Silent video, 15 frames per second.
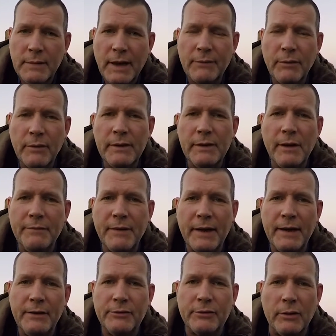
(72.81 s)
I really love that
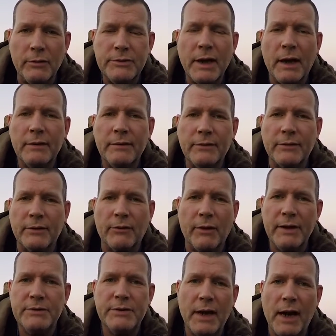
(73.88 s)
intro. John does a
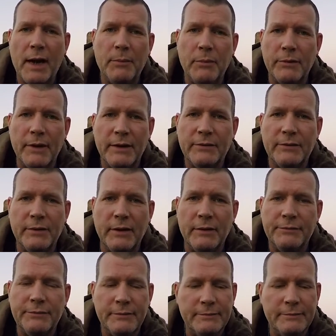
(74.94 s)
great job on that stuff.